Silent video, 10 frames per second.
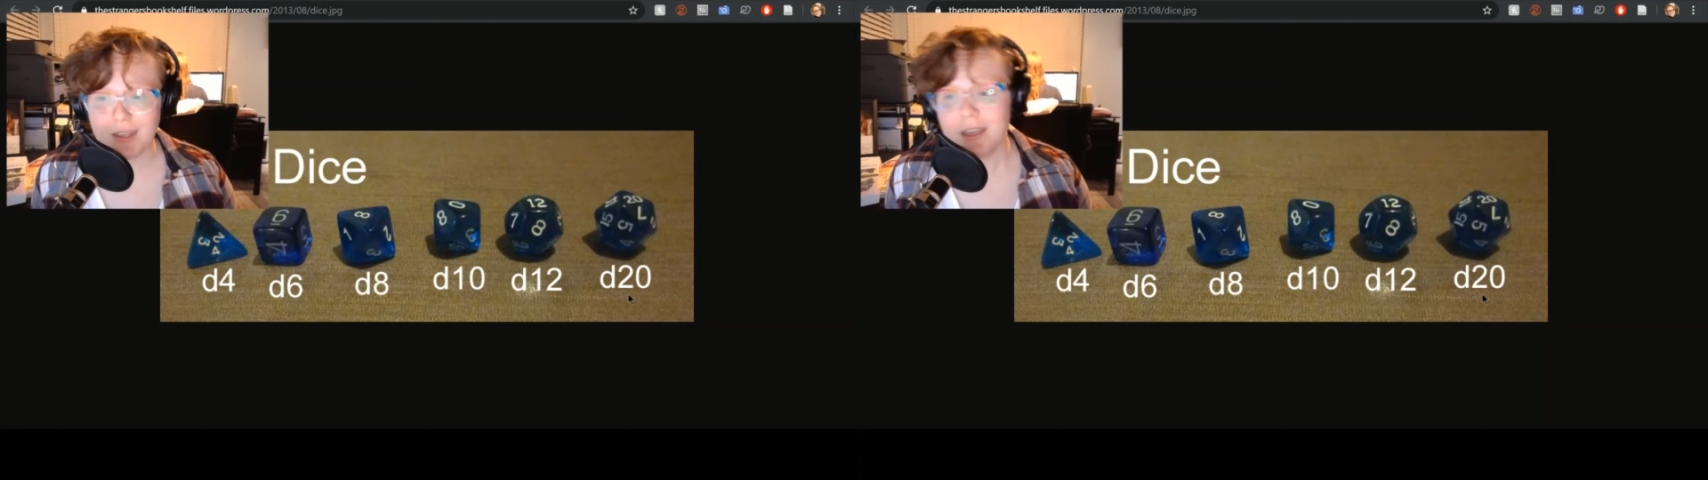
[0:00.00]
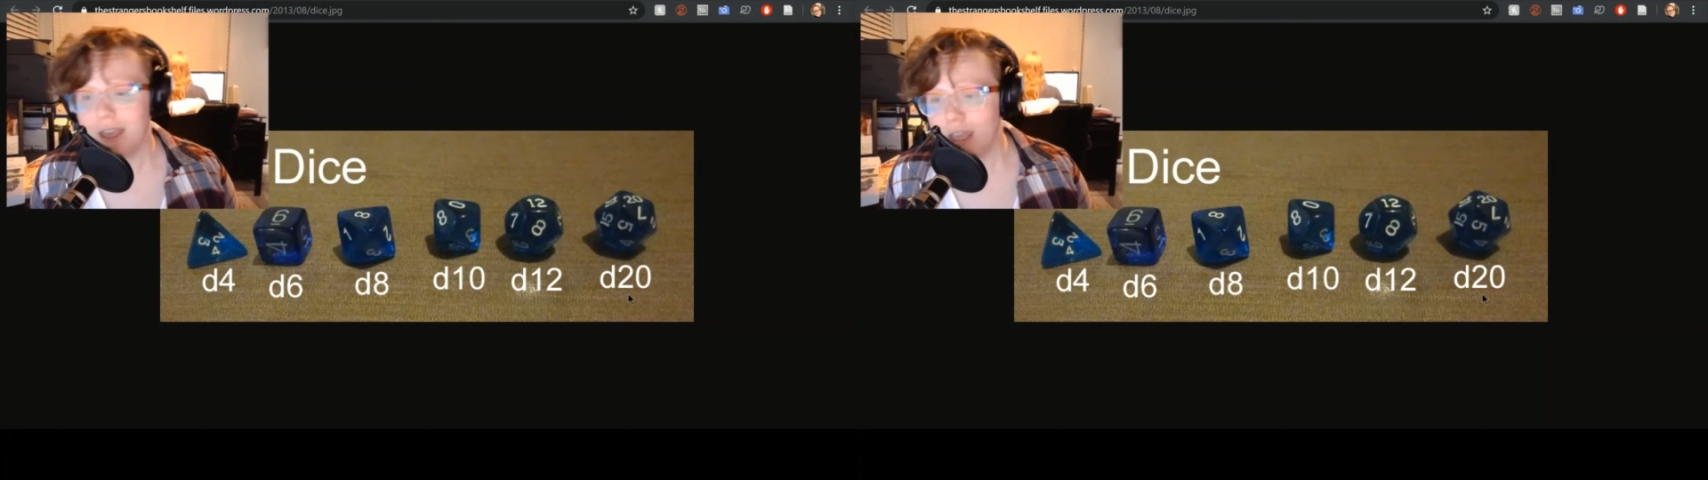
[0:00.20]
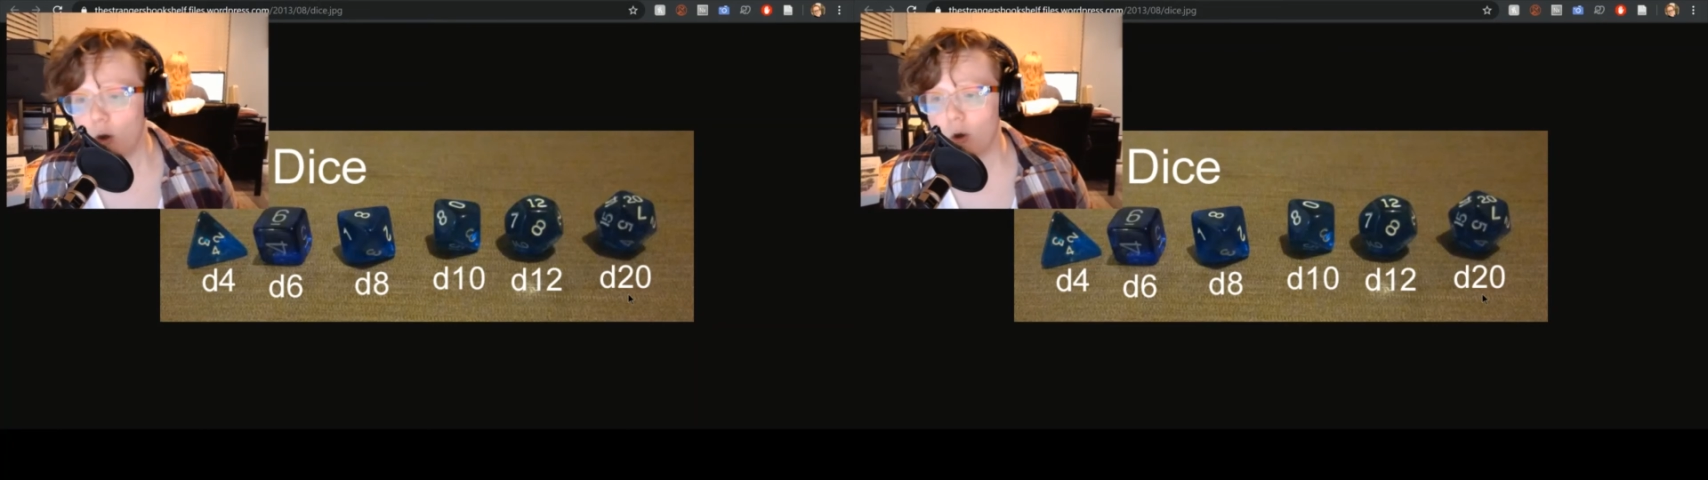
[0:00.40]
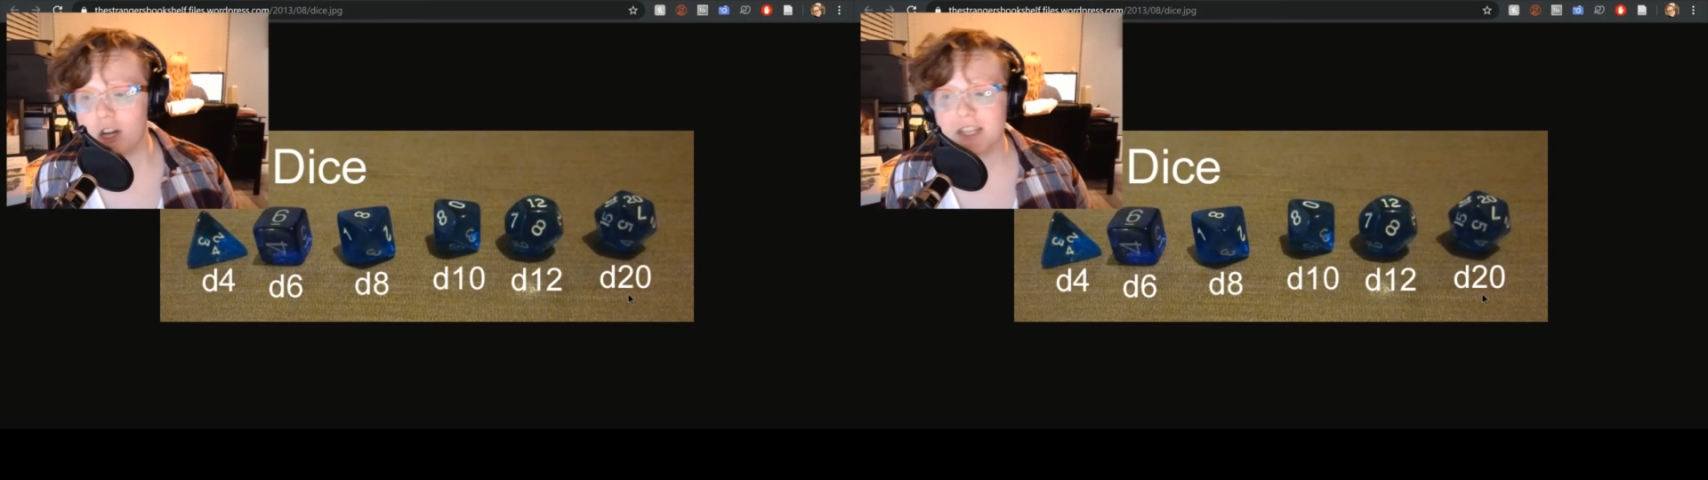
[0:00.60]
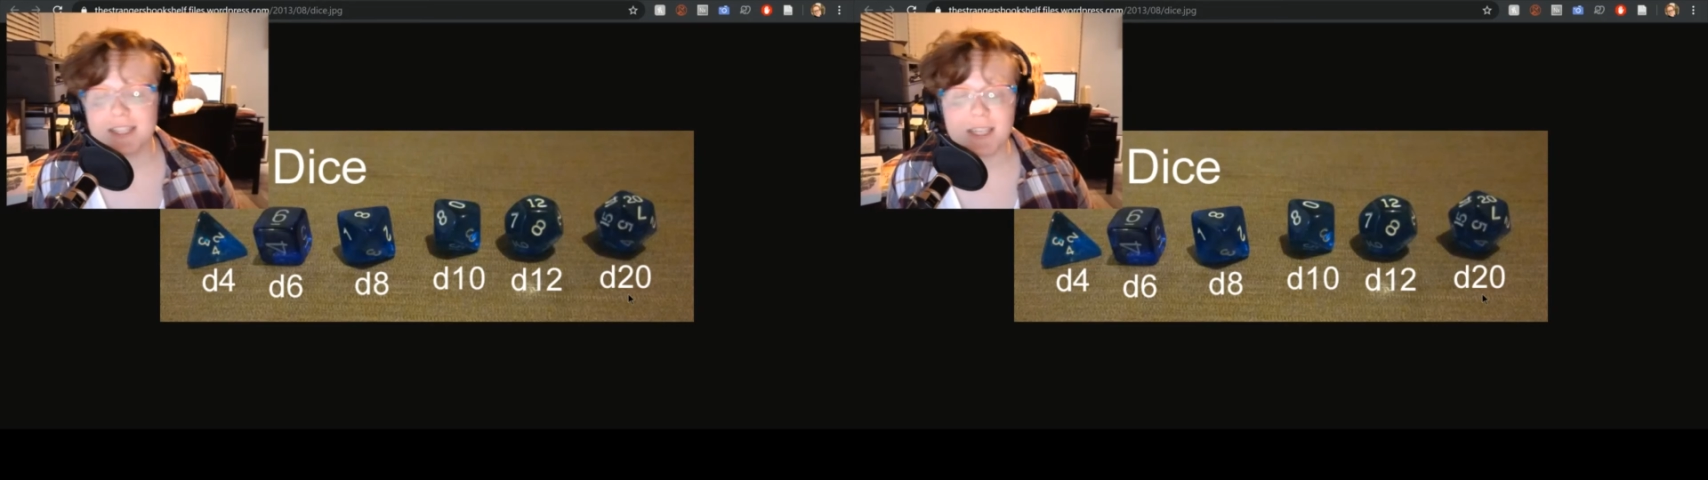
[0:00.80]
in order to
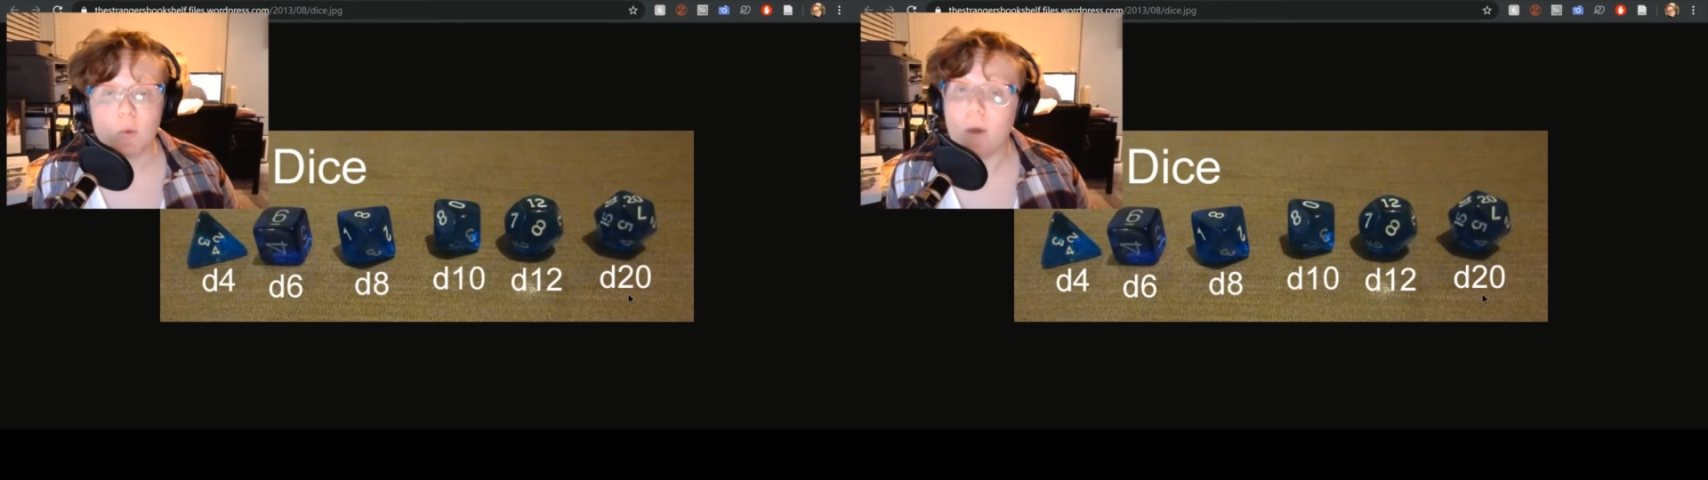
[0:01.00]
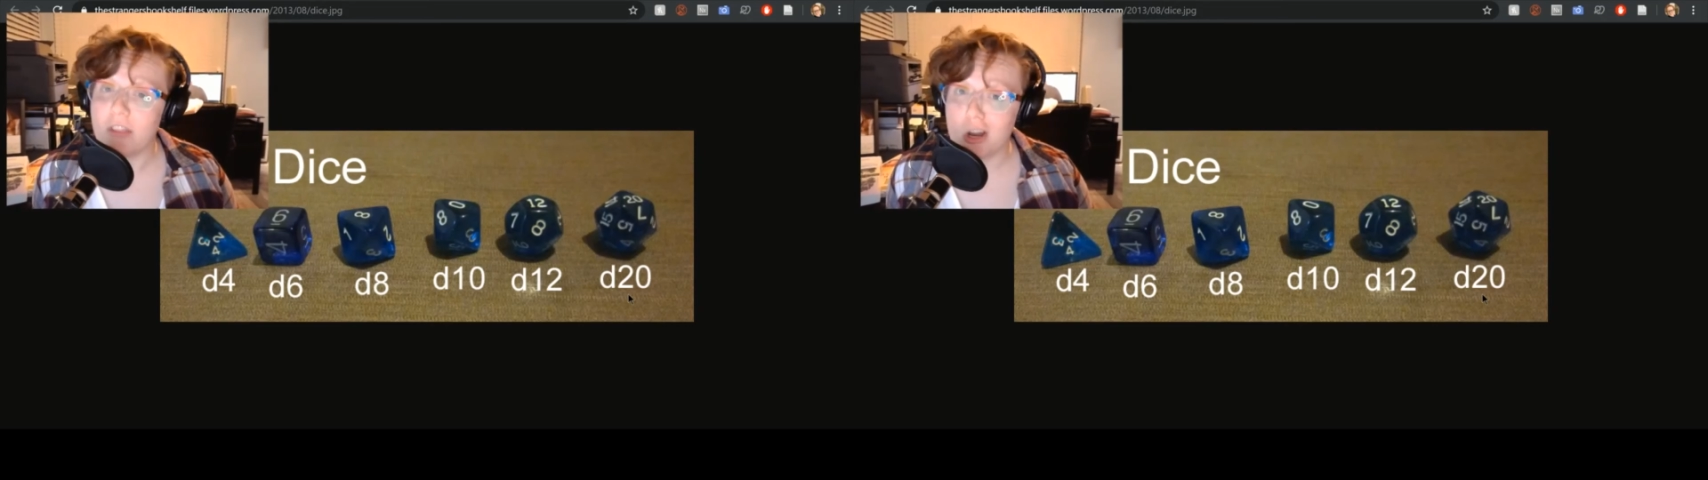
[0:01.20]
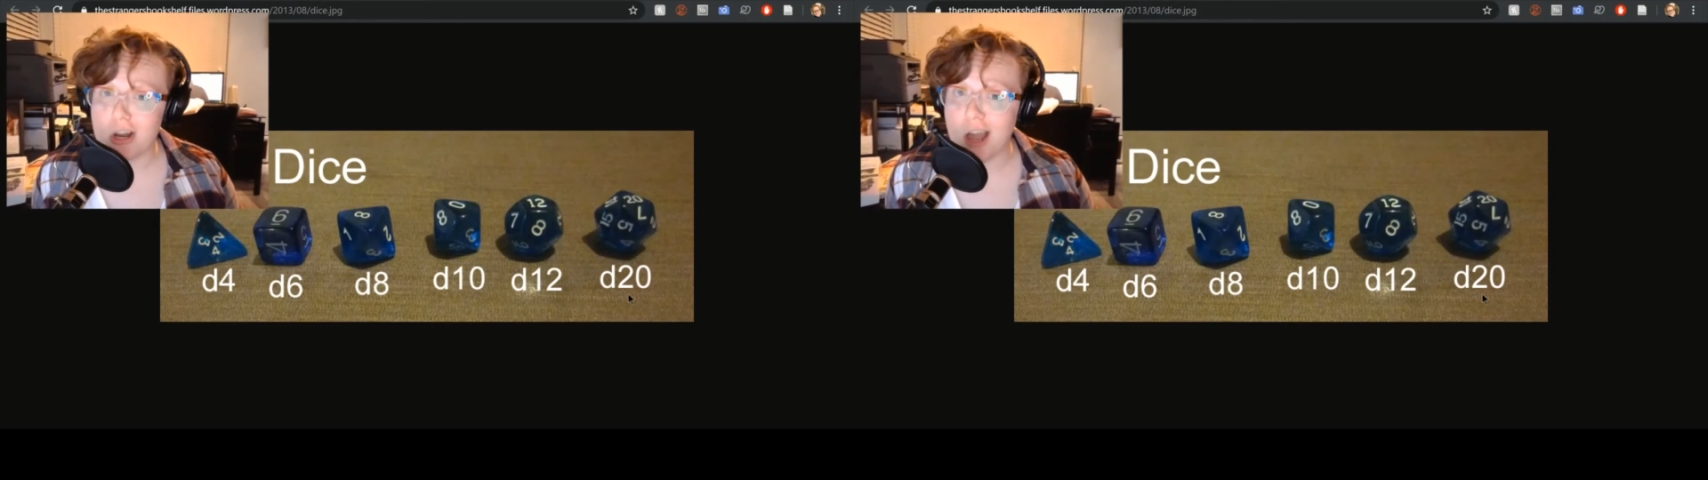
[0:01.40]
see whether or not